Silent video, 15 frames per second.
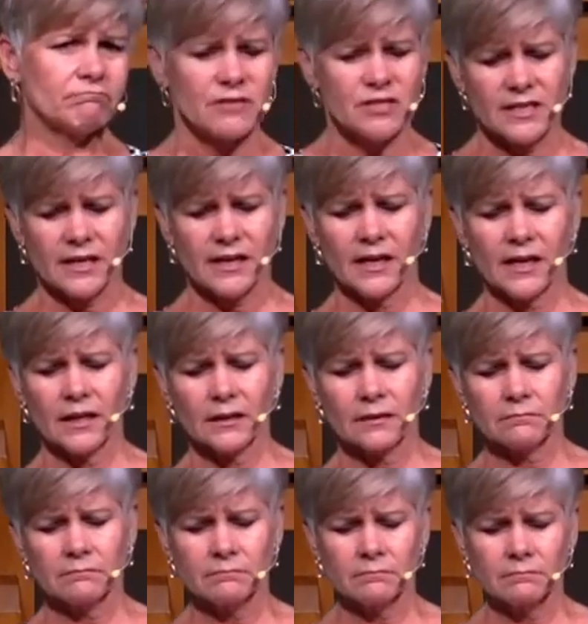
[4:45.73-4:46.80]

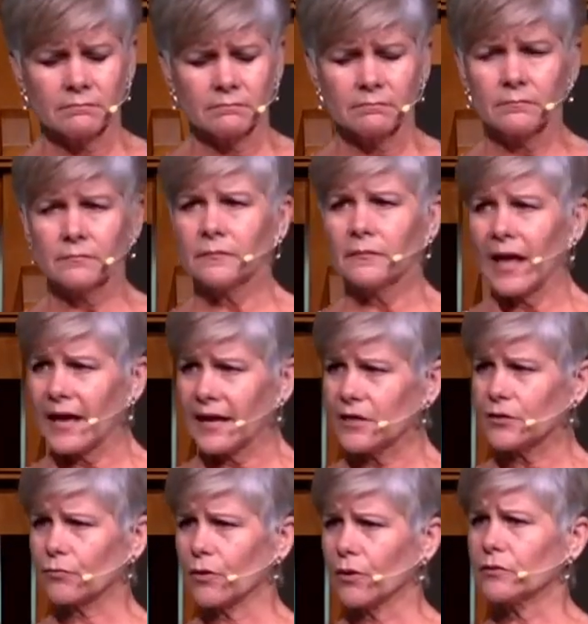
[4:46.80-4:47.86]
sitting at
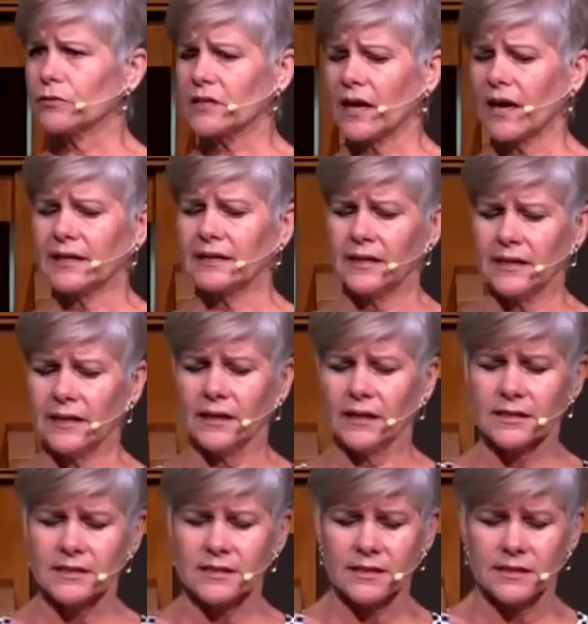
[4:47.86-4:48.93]
his roadside
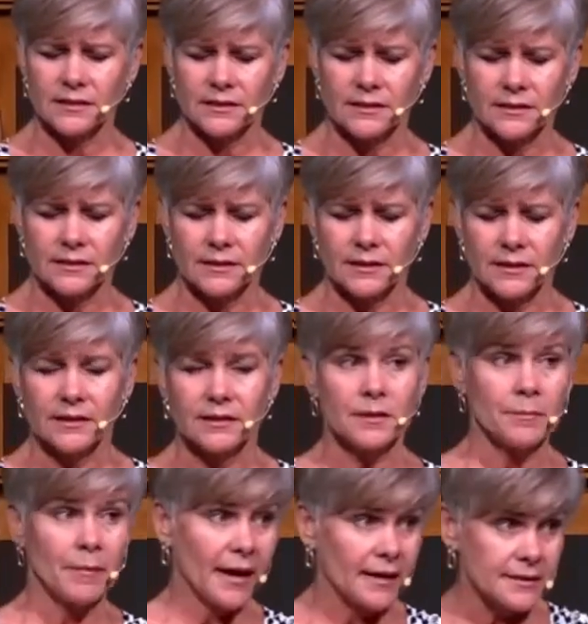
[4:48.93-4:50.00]
kiosk
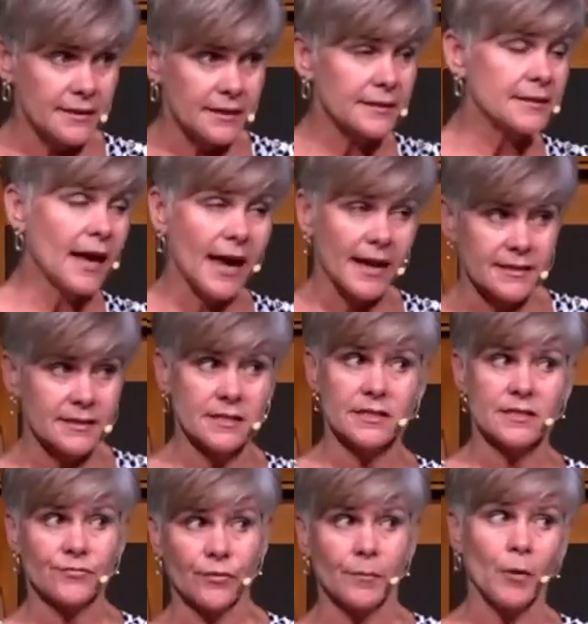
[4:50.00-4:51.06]
demanding
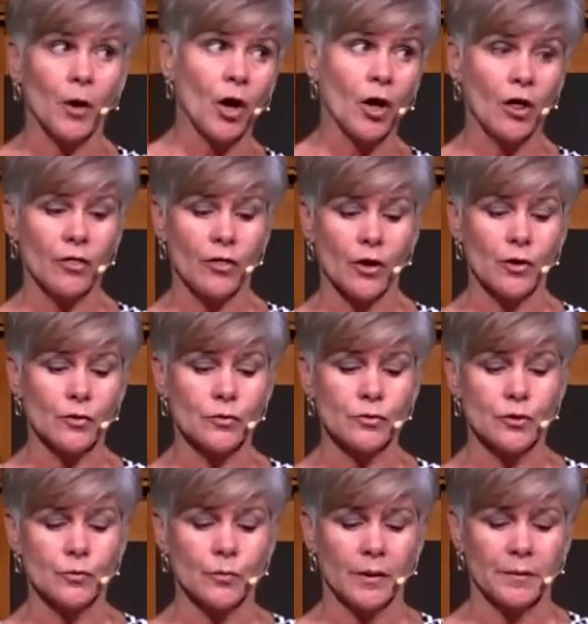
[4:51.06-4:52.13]
taxes from all
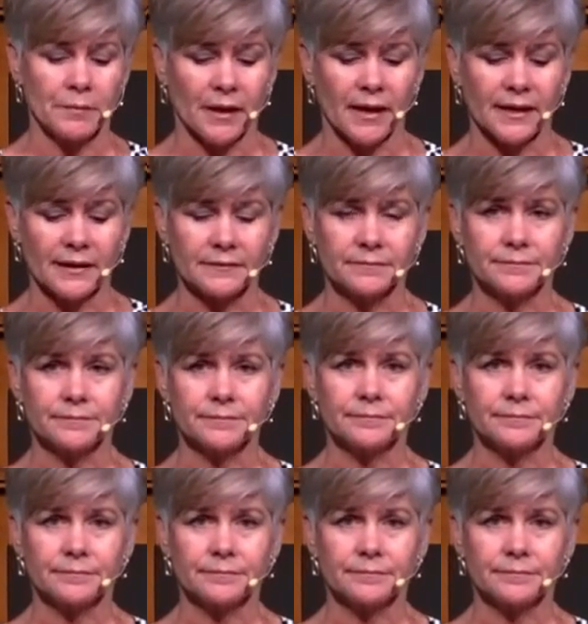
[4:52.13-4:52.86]
those who went by.